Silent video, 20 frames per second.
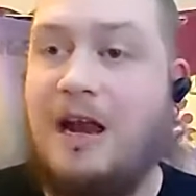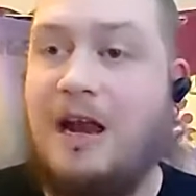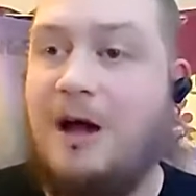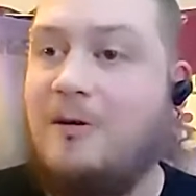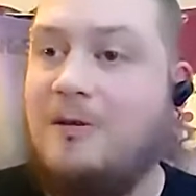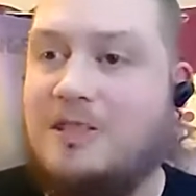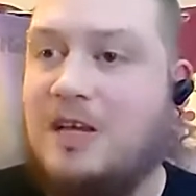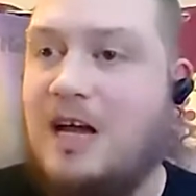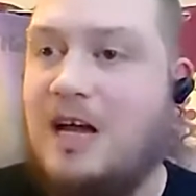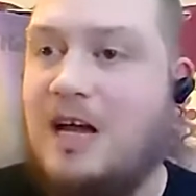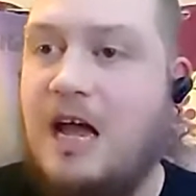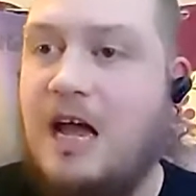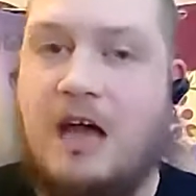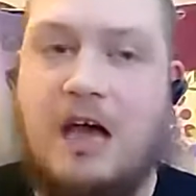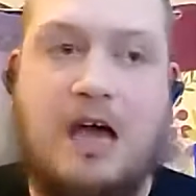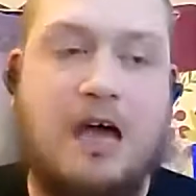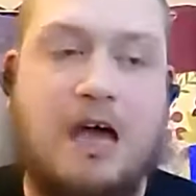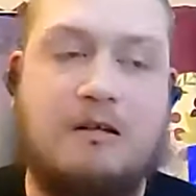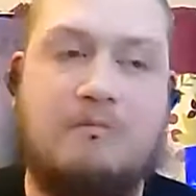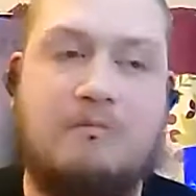And I was like,
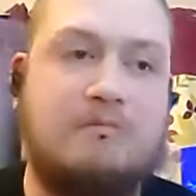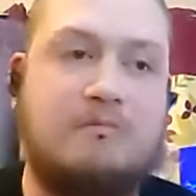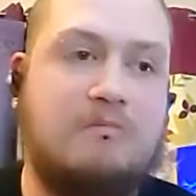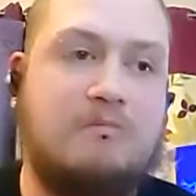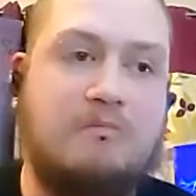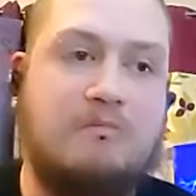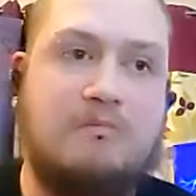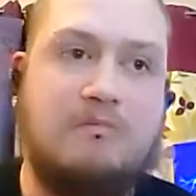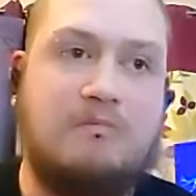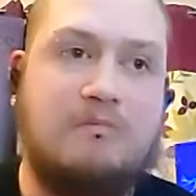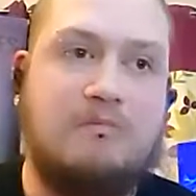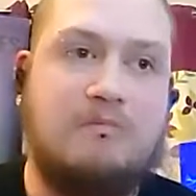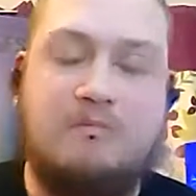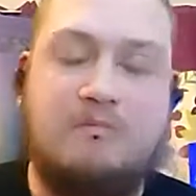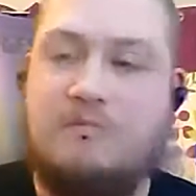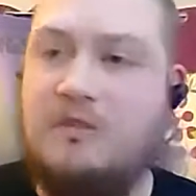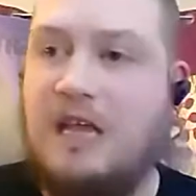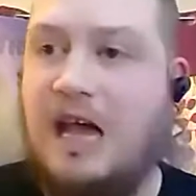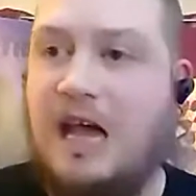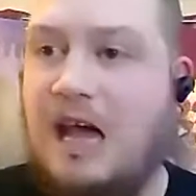uh,
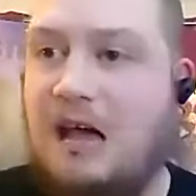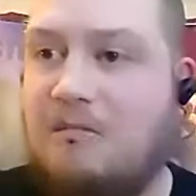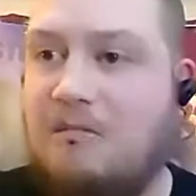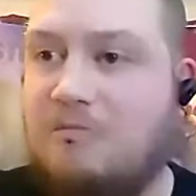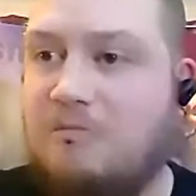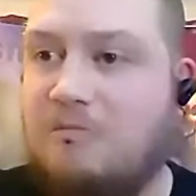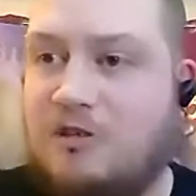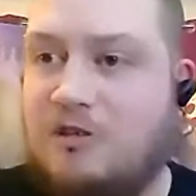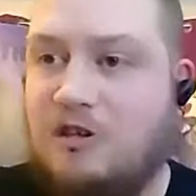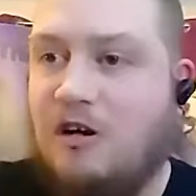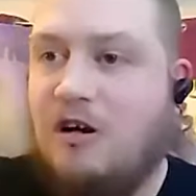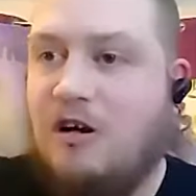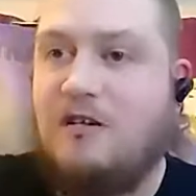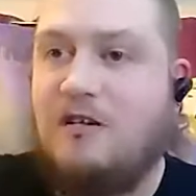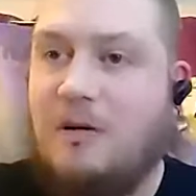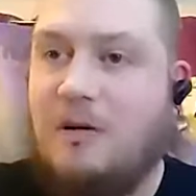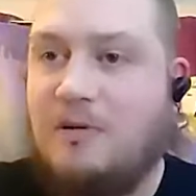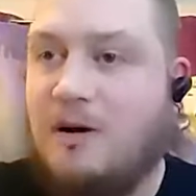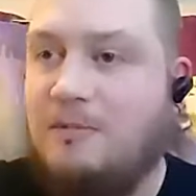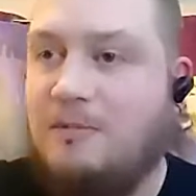yeah,
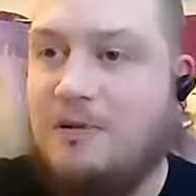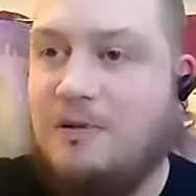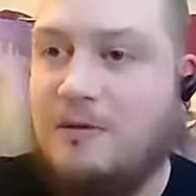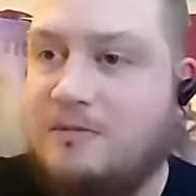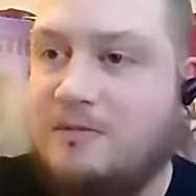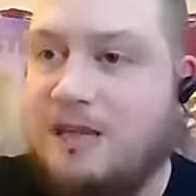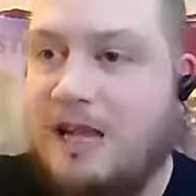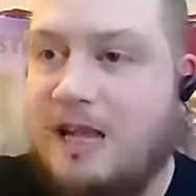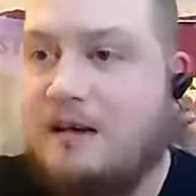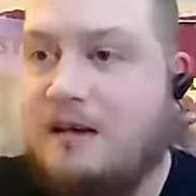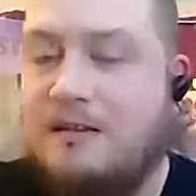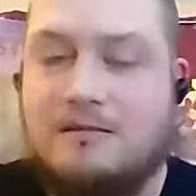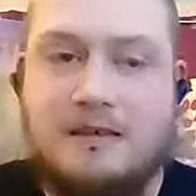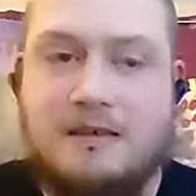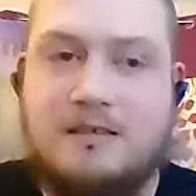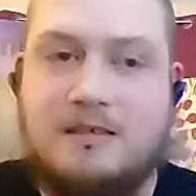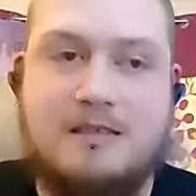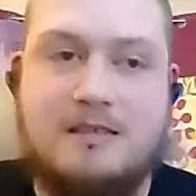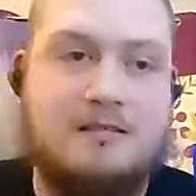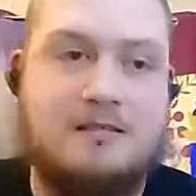sure, not a problem. Yeah,
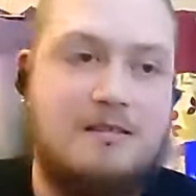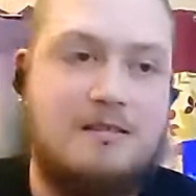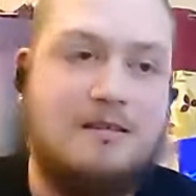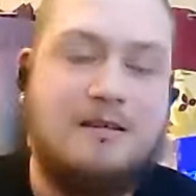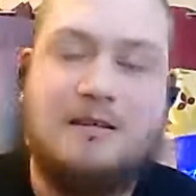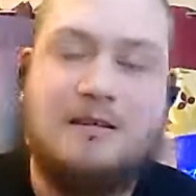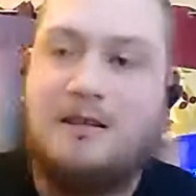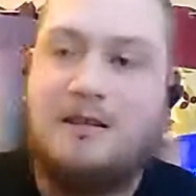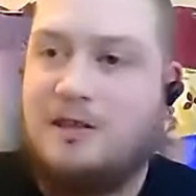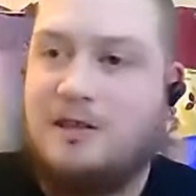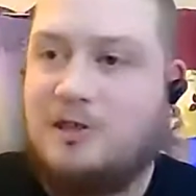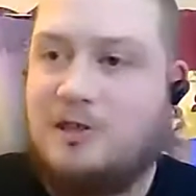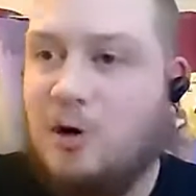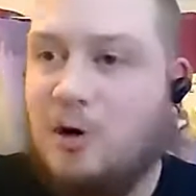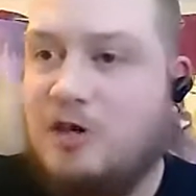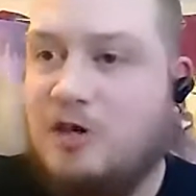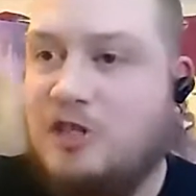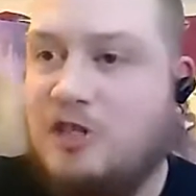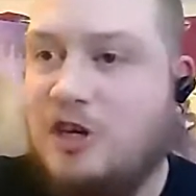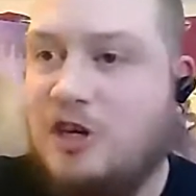let's let's
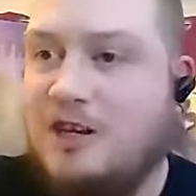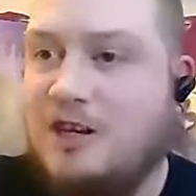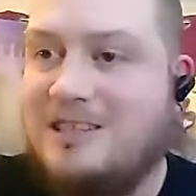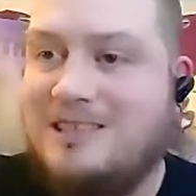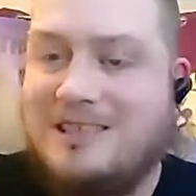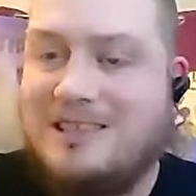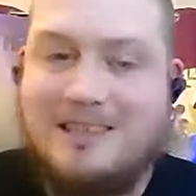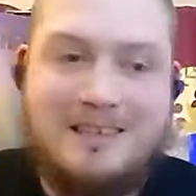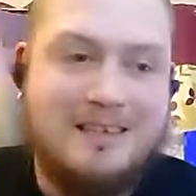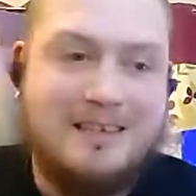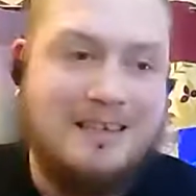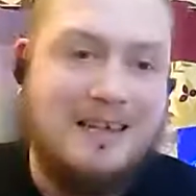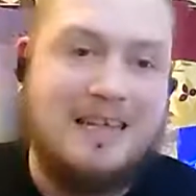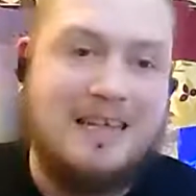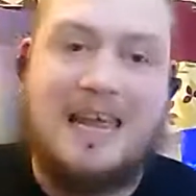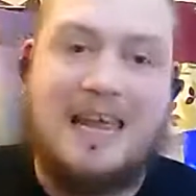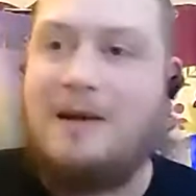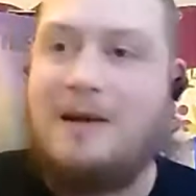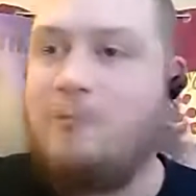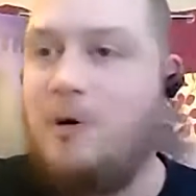go to church.
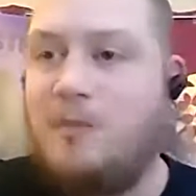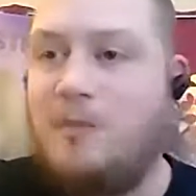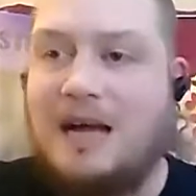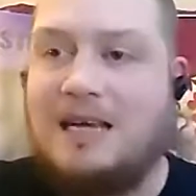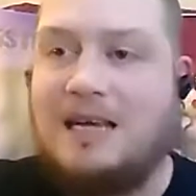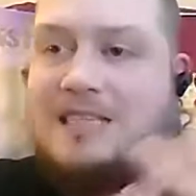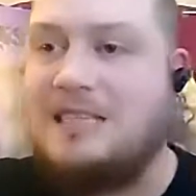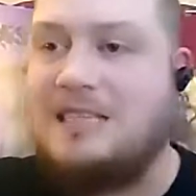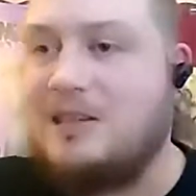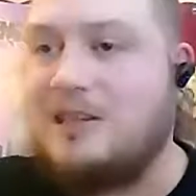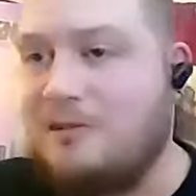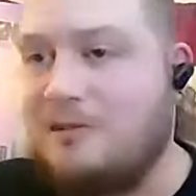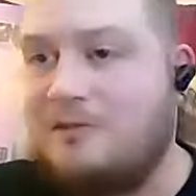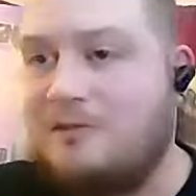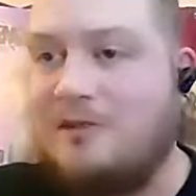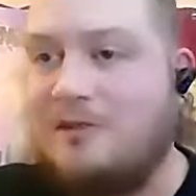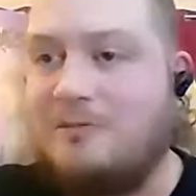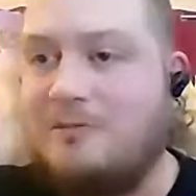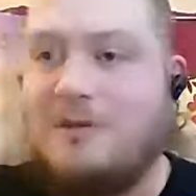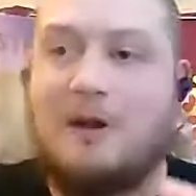Again, reminded
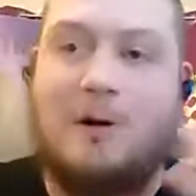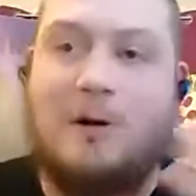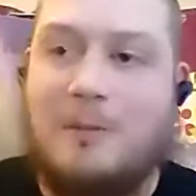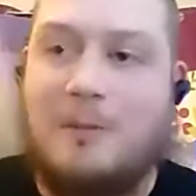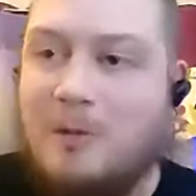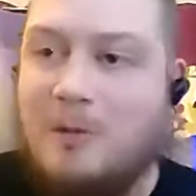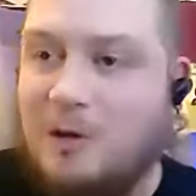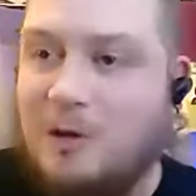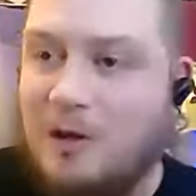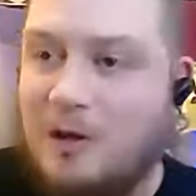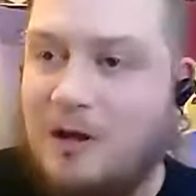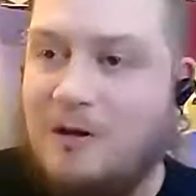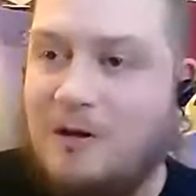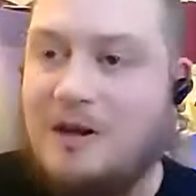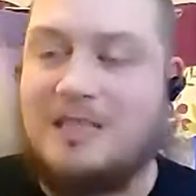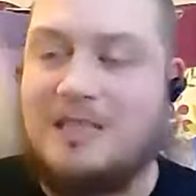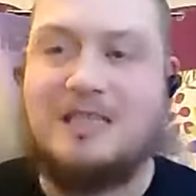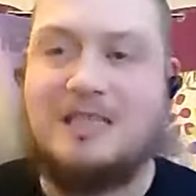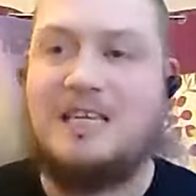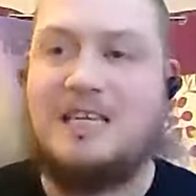of, of my grandmother
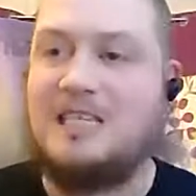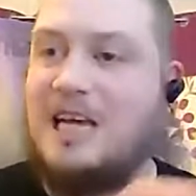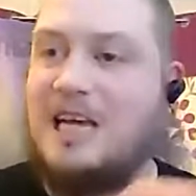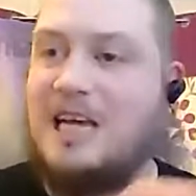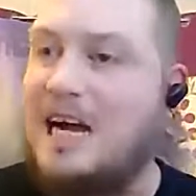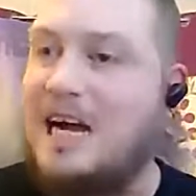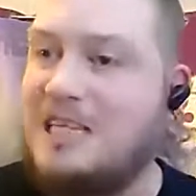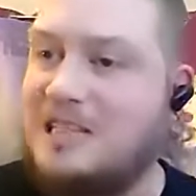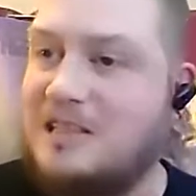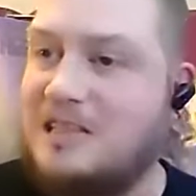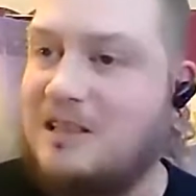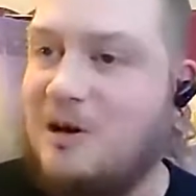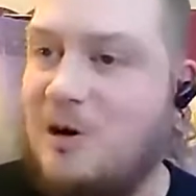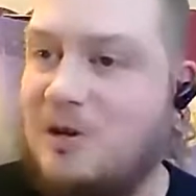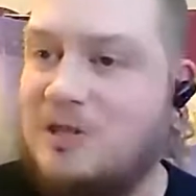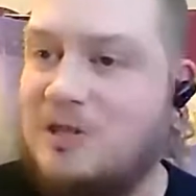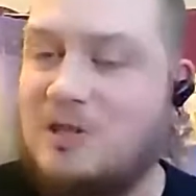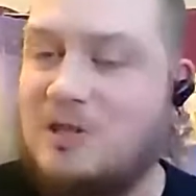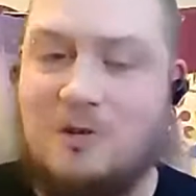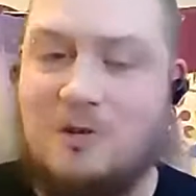and these guys at the
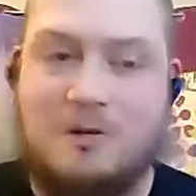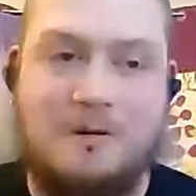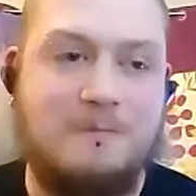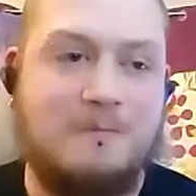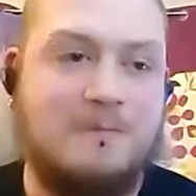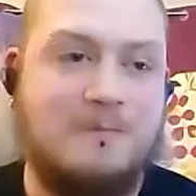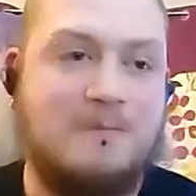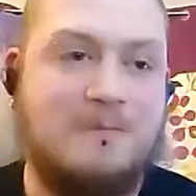hostel,